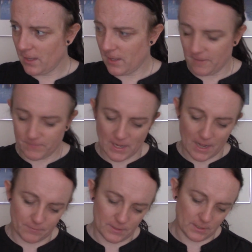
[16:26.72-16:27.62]
if you
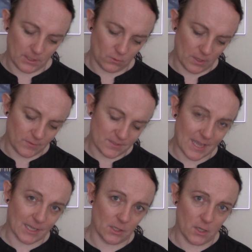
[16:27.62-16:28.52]
have a, you know, if you
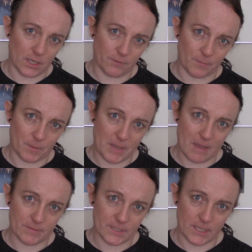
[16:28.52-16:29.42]
take a learning from the
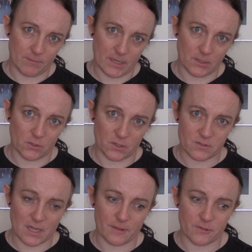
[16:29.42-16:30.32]
period that you're in and
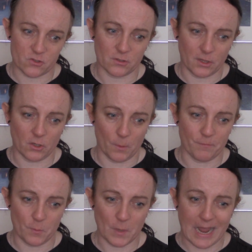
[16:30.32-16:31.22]
understand that the struggle you're going
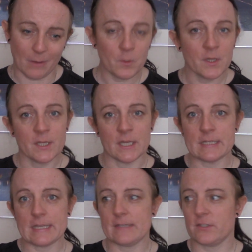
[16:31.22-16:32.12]
through now
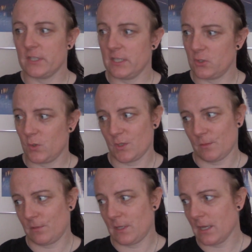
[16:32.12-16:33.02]
is there to teach you
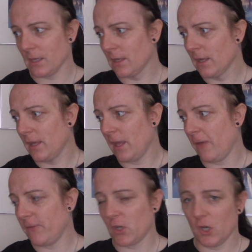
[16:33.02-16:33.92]
something,
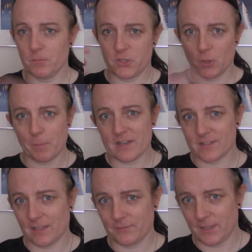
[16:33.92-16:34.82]
if you come to your best
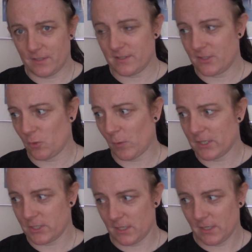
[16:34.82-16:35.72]
self in this
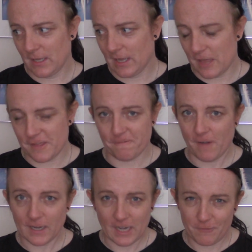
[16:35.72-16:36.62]
situation, and then
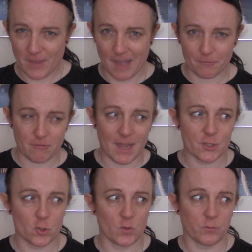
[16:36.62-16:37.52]
finally if you have
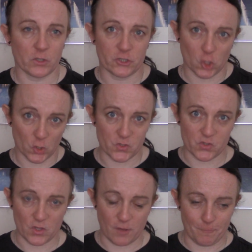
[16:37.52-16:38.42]
gratitude for the choices
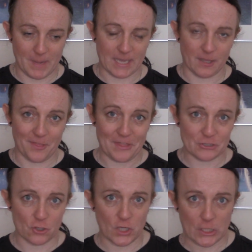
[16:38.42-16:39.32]
that you've made and then the
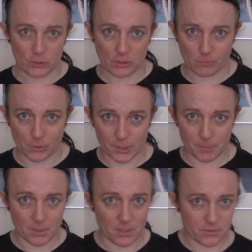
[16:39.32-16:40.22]
journey on you're on and the
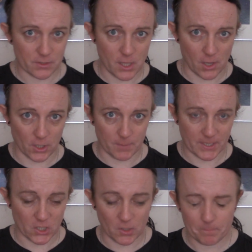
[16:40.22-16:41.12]
person that you're going to
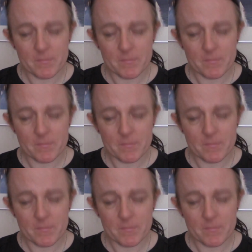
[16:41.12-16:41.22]
become,